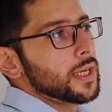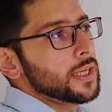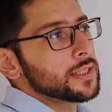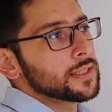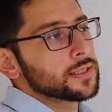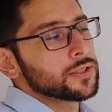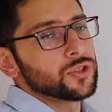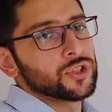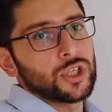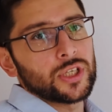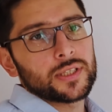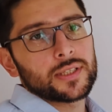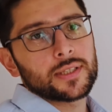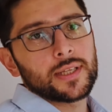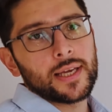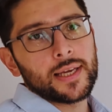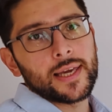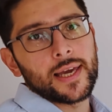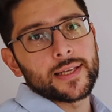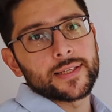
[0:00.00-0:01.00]
it's just
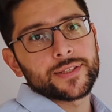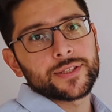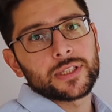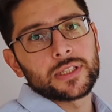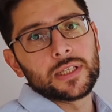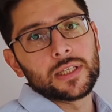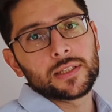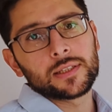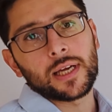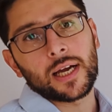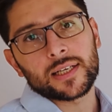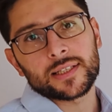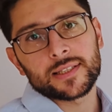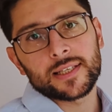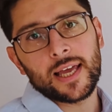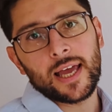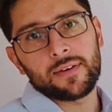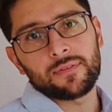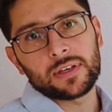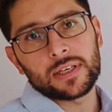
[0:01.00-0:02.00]
against the tax
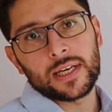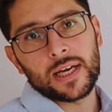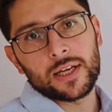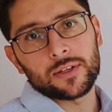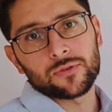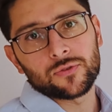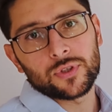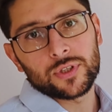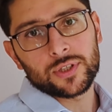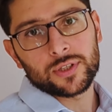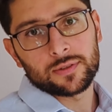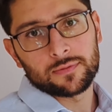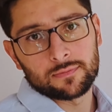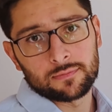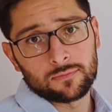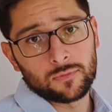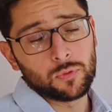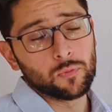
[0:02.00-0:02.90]
haven countries